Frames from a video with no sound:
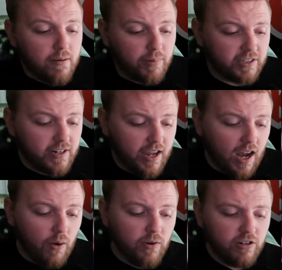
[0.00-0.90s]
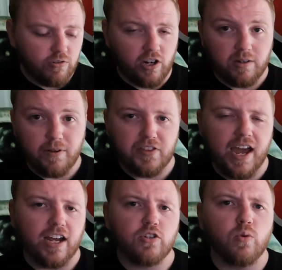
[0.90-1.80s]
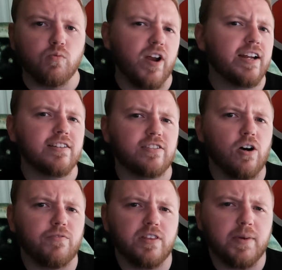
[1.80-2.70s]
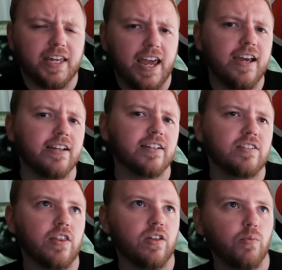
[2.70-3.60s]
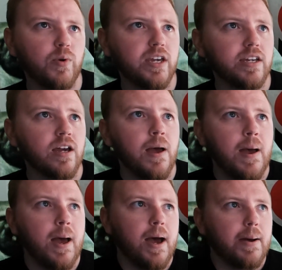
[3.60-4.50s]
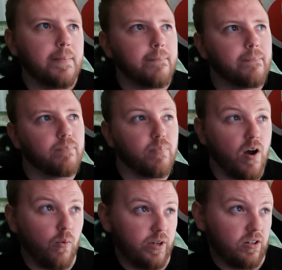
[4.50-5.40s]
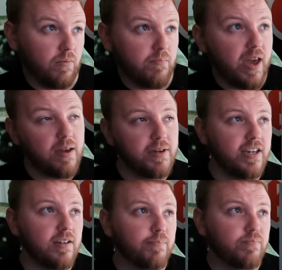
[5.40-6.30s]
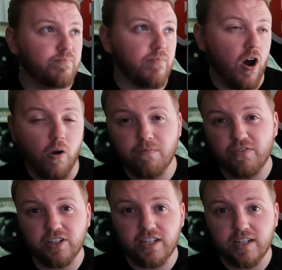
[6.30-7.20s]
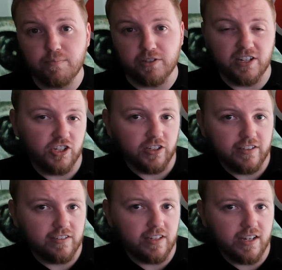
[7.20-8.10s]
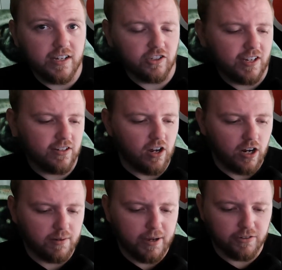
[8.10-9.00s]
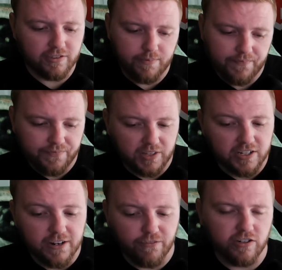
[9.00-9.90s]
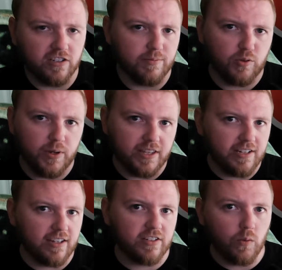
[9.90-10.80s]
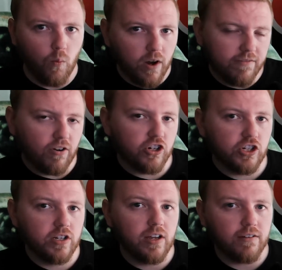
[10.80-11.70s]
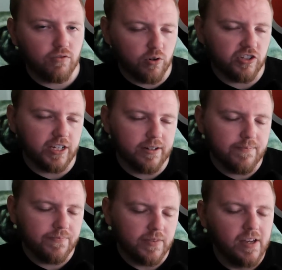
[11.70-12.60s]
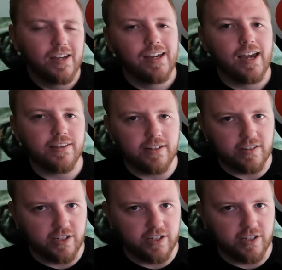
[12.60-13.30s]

But today I wanted to talk about the actual raid itself and the mechanics that we will maybe, hopefully, potentially see, kind of talk about the differences between the Destiny 1 version of Crota's End and the Destiny